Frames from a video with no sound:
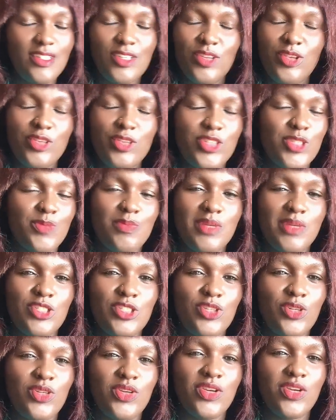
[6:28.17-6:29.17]
you're
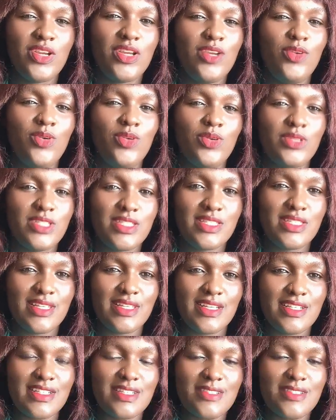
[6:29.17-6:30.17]
special. You're God
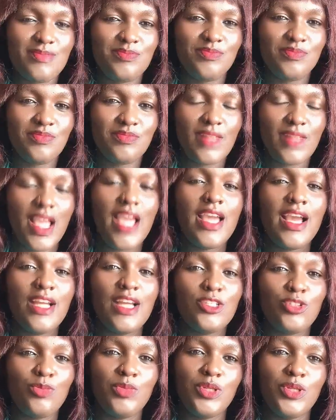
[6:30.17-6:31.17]
sent. I
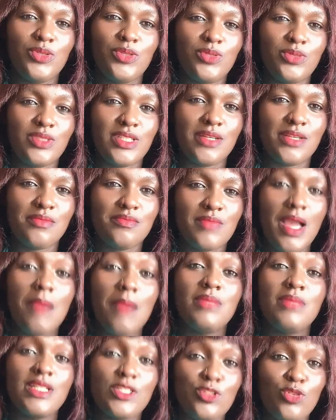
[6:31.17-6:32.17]
had to be your daughter. I'm
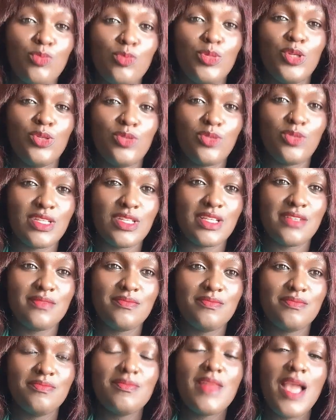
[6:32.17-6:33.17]
blessed to be your daughter.
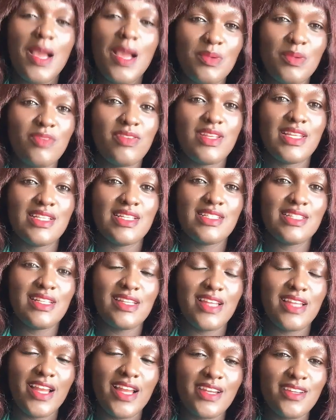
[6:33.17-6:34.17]
Happy Father's Day,
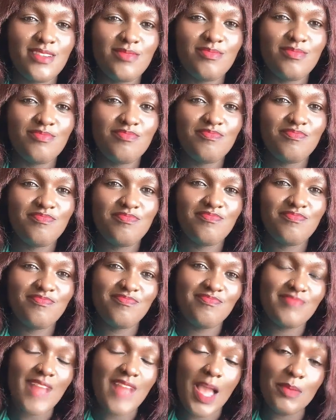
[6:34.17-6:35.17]
Dad.
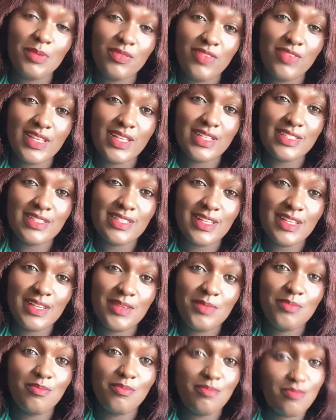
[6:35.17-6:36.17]
Happy Father's Day,
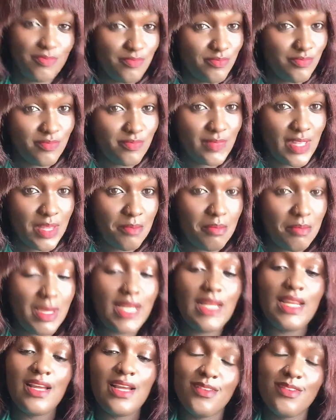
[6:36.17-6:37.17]
my
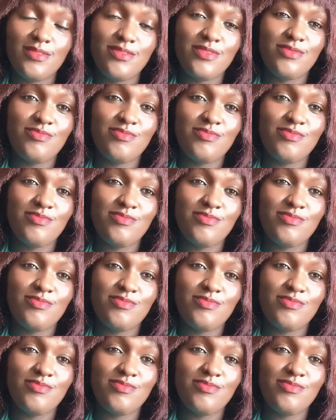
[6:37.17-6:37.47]
love.